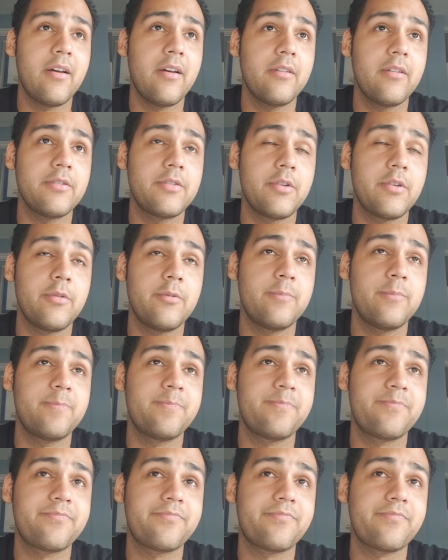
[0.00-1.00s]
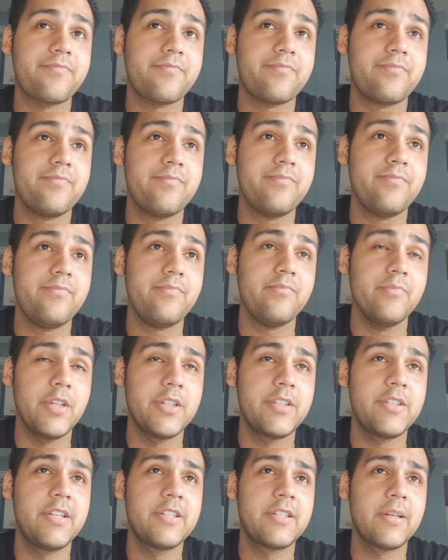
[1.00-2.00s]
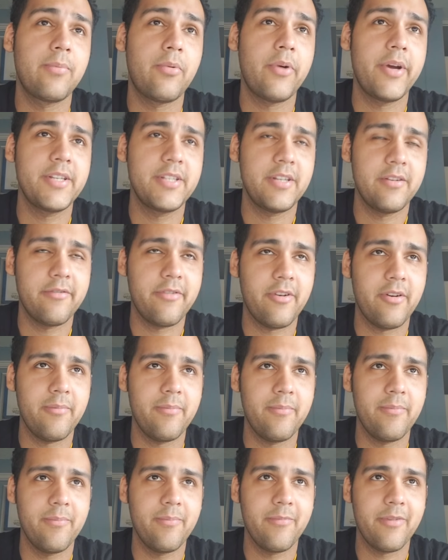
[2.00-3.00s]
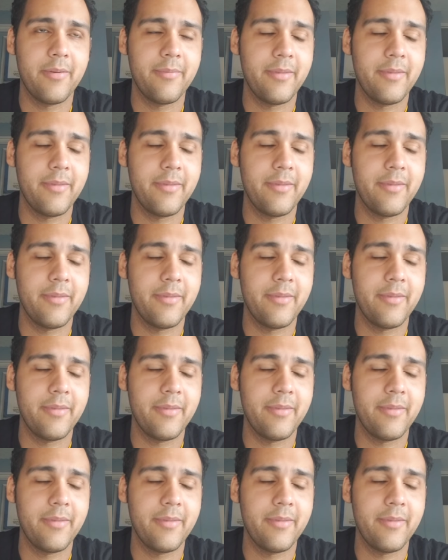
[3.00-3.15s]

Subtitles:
So it's disappointing from